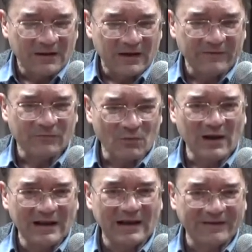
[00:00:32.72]
as
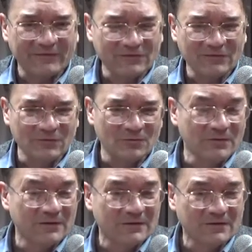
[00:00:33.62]
well as
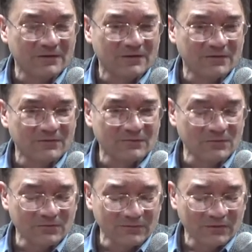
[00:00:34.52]
to
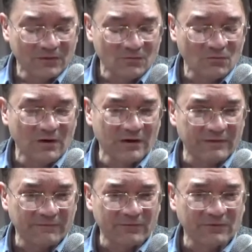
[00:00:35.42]
Saul's
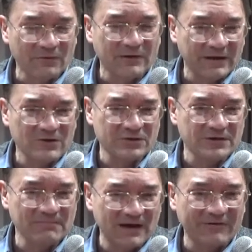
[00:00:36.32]
wives. So he actually
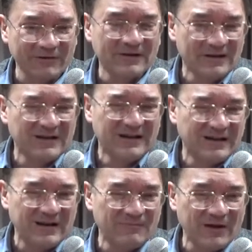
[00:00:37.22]
married
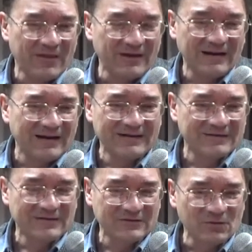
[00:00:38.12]
a mother and
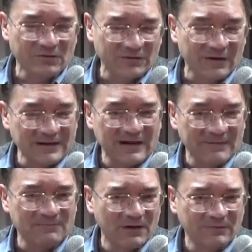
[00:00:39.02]
her daughter, and he
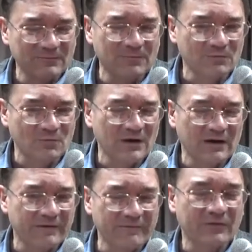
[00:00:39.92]
had multiple
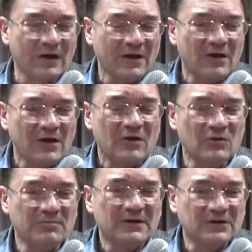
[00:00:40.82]
wives
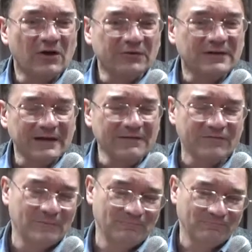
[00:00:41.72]
whom God gave
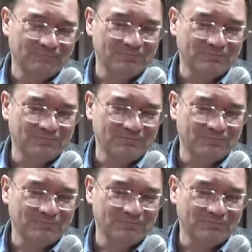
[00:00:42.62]
him.